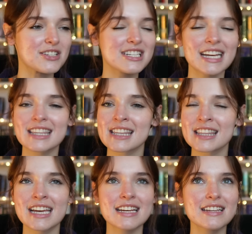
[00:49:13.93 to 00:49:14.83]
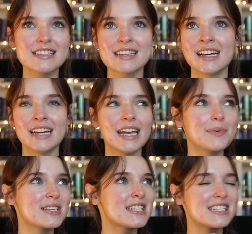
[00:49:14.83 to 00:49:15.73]
Just like the things he
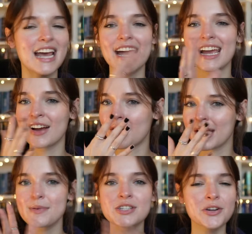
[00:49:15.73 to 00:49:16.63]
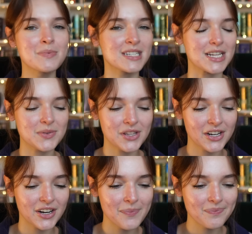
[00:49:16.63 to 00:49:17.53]
was saying, oh, he was so obsessed with
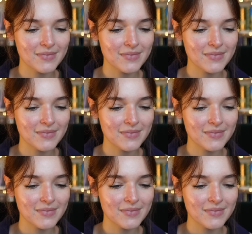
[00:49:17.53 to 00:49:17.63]
her,